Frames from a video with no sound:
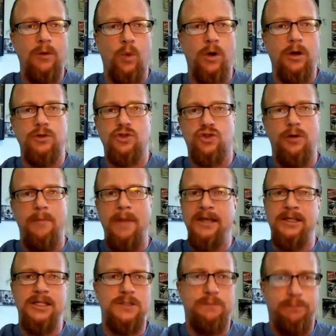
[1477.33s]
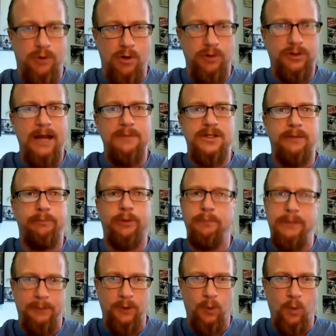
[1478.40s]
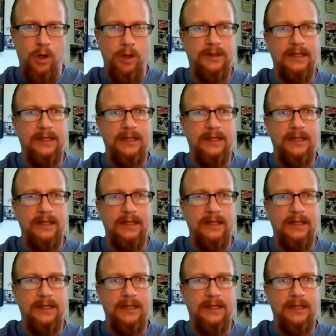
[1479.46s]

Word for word: were tremendous programs that put people to work,